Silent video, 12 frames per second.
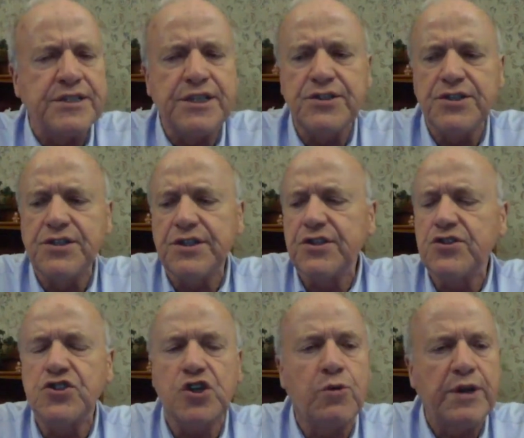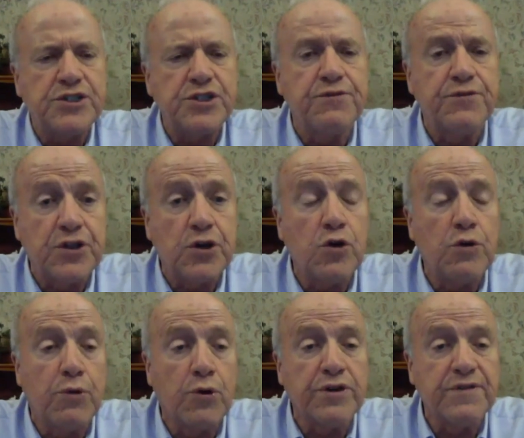this is this is a question for the whole
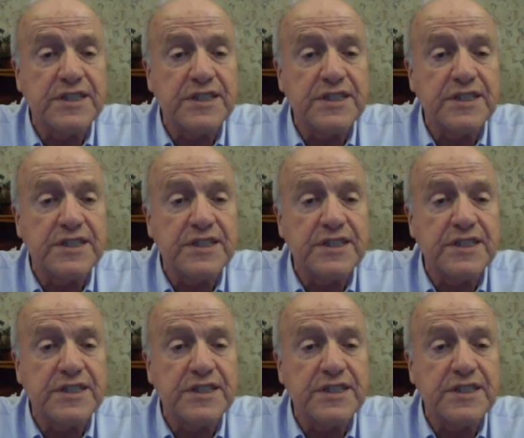board of